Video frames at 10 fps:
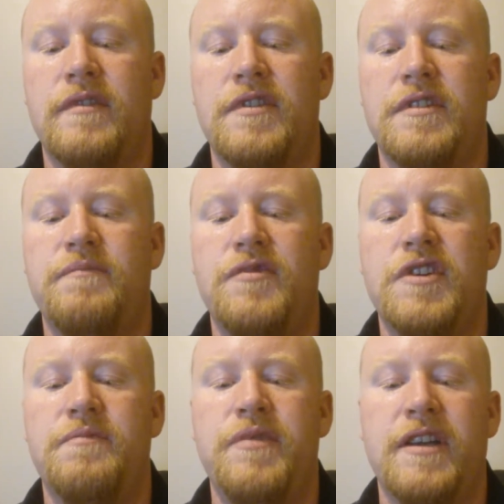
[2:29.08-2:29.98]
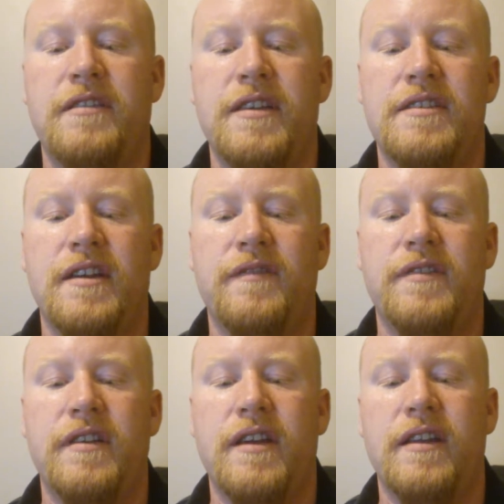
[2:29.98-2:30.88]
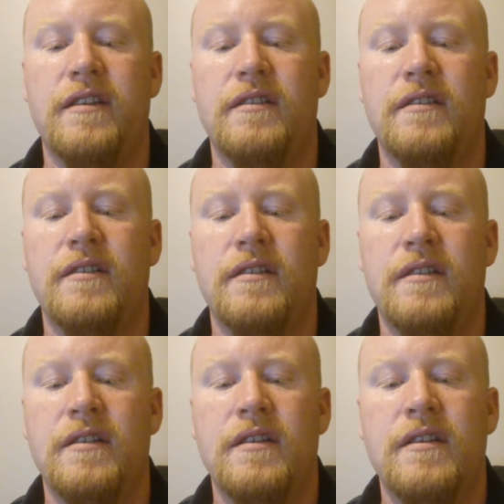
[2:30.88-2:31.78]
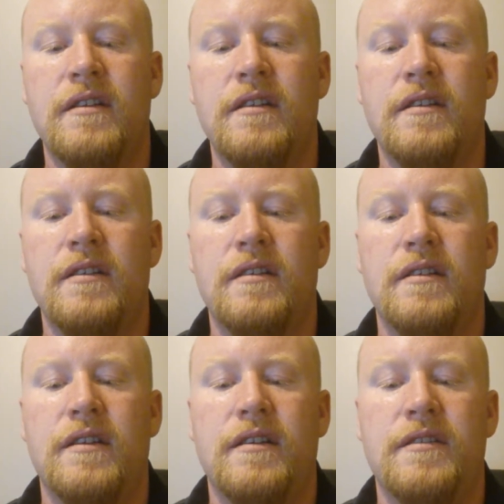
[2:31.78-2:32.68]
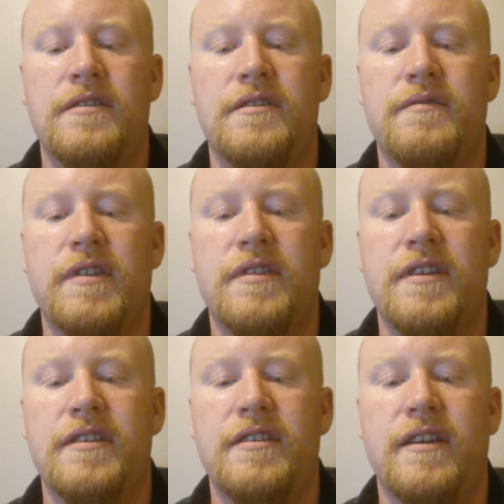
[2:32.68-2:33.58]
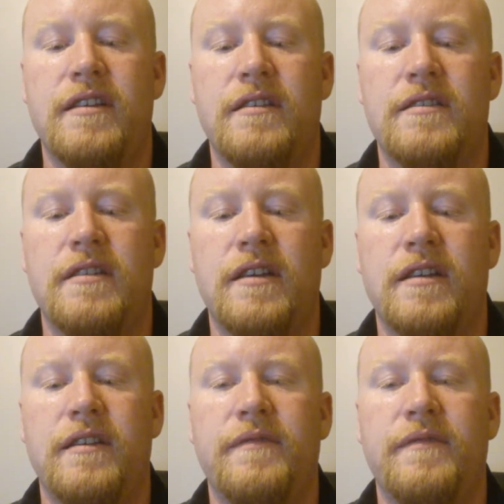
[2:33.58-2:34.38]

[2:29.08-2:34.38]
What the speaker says: just pick these off tonight, and this is what the inside looks like,